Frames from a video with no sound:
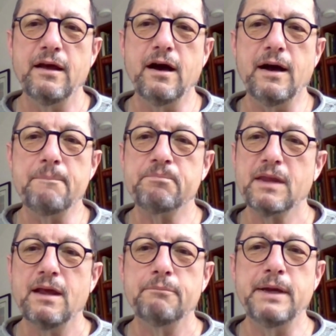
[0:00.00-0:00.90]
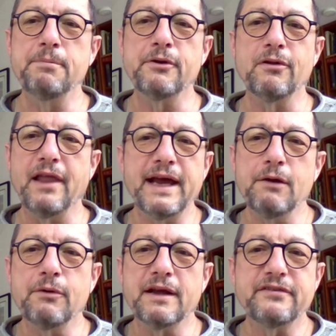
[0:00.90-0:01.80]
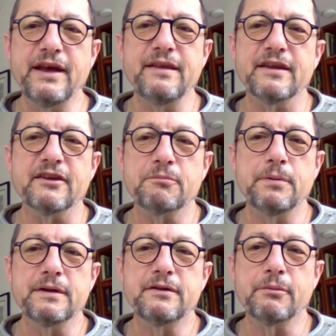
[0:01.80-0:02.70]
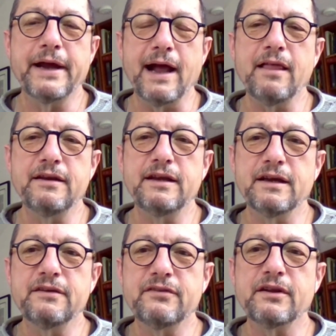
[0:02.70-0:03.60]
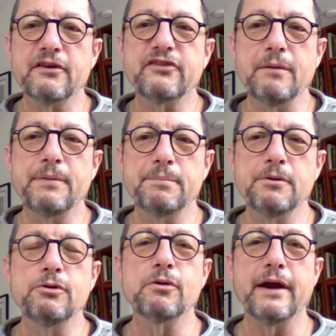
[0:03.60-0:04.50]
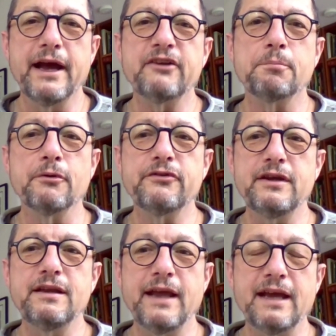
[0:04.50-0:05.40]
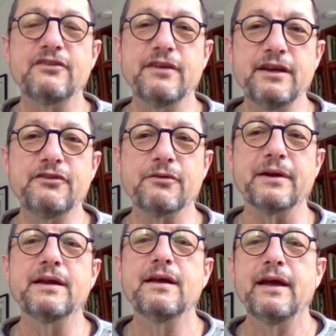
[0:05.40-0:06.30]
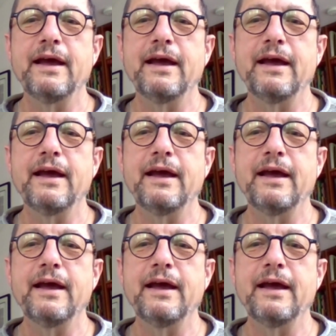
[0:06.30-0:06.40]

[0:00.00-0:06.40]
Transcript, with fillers: Um, people don't like it when I say this, but the reality is there are some people who are experts in ancient history.